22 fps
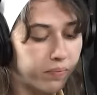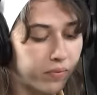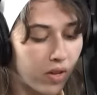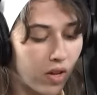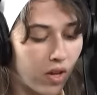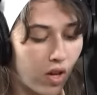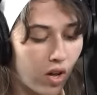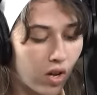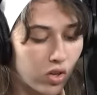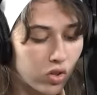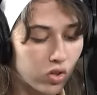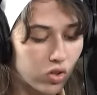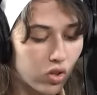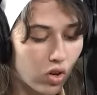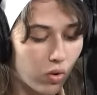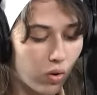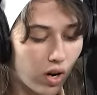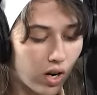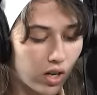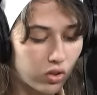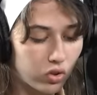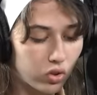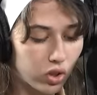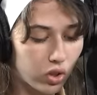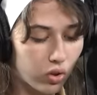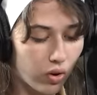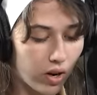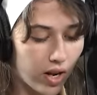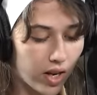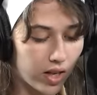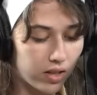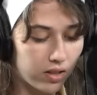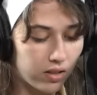Mm. So a hundred
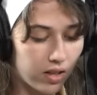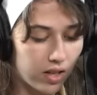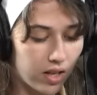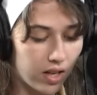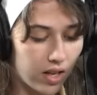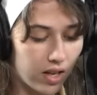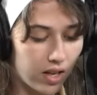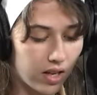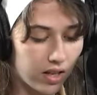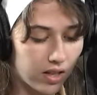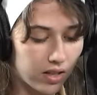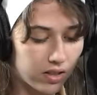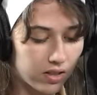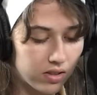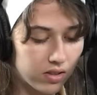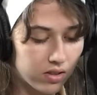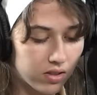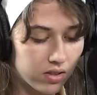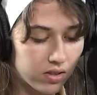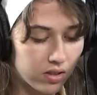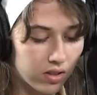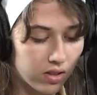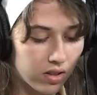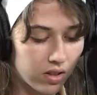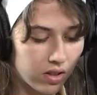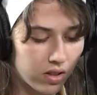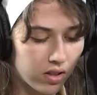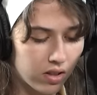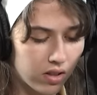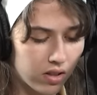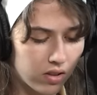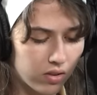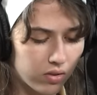grand is,
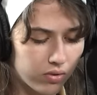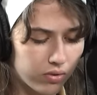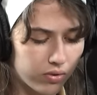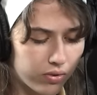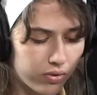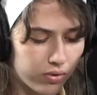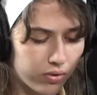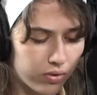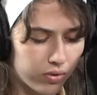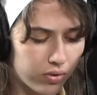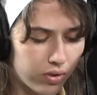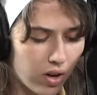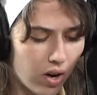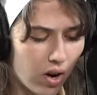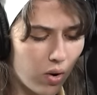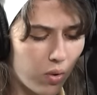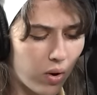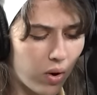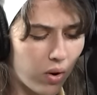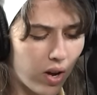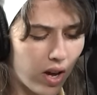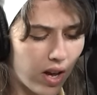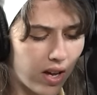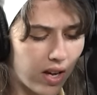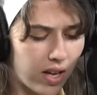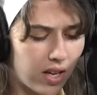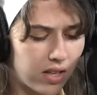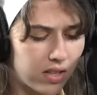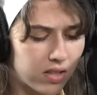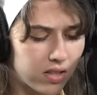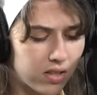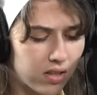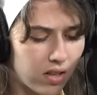oh okay,
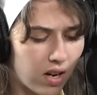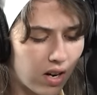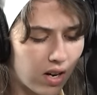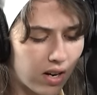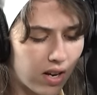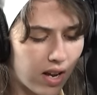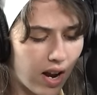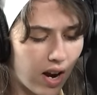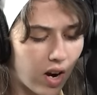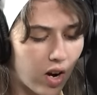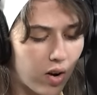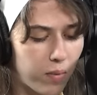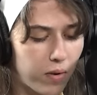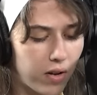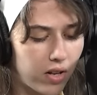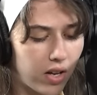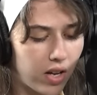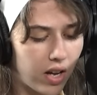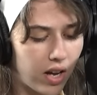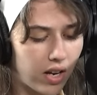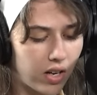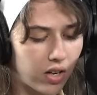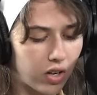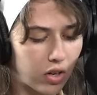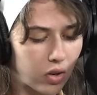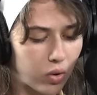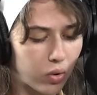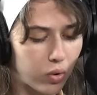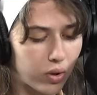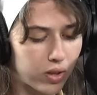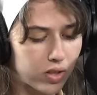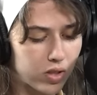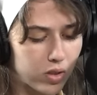it's caramel and a
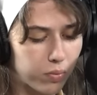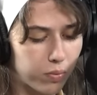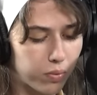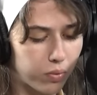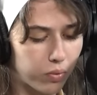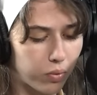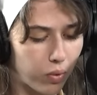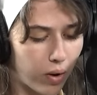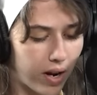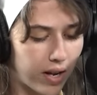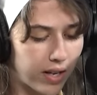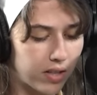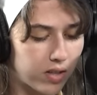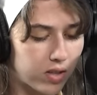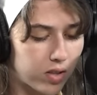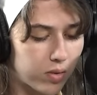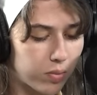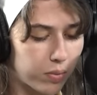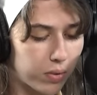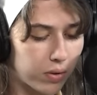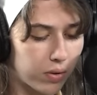crisp rice.